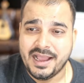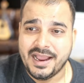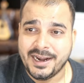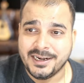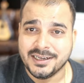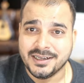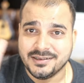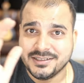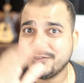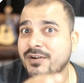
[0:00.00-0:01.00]
And
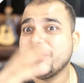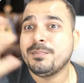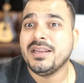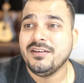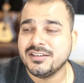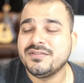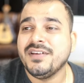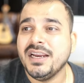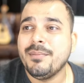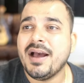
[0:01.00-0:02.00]
uh, just from the previous
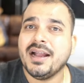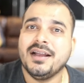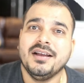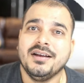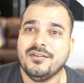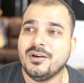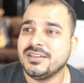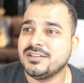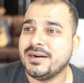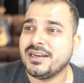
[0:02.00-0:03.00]
feedback on this